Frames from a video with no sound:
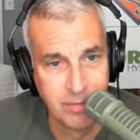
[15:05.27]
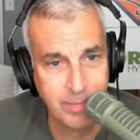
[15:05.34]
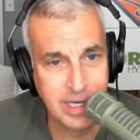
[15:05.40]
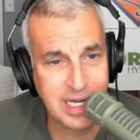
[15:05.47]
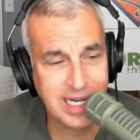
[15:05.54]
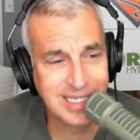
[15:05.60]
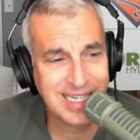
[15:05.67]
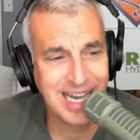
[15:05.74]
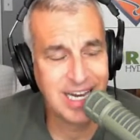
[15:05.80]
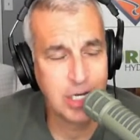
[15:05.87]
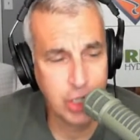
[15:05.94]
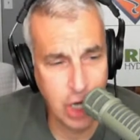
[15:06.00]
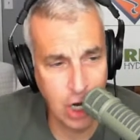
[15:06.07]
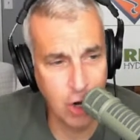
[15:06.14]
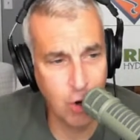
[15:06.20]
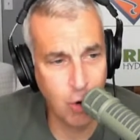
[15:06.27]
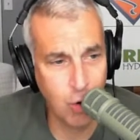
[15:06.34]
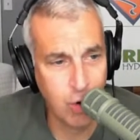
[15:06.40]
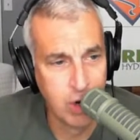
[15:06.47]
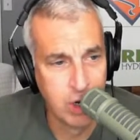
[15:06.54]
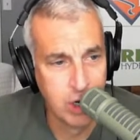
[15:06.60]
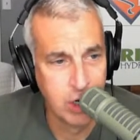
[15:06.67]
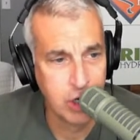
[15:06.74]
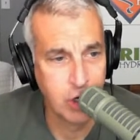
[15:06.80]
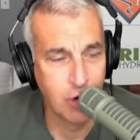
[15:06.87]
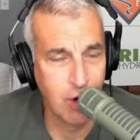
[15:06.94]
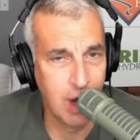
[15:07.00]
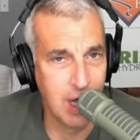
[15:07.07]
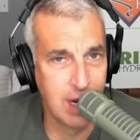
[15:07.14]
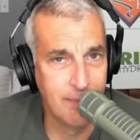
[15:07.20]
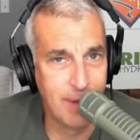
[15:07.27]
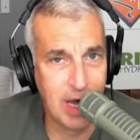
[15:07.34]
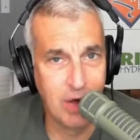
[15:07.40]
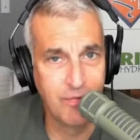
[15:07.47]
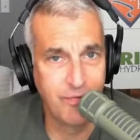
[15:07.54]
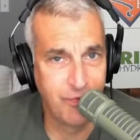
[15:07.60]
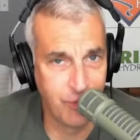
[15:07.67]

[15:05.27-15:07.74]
because I know you're all about